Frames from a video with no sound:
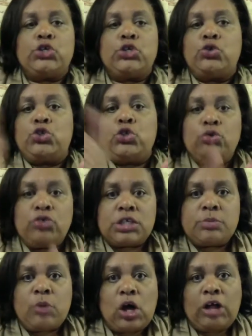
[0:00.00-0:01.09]
So
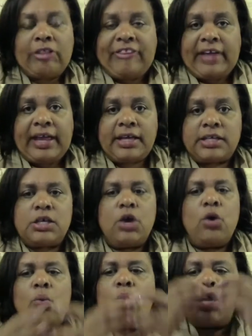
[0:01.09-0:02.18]
do small
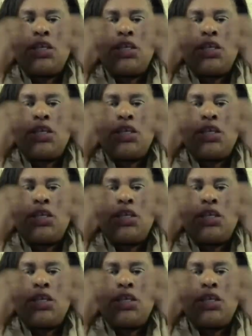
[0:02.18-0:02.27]
things.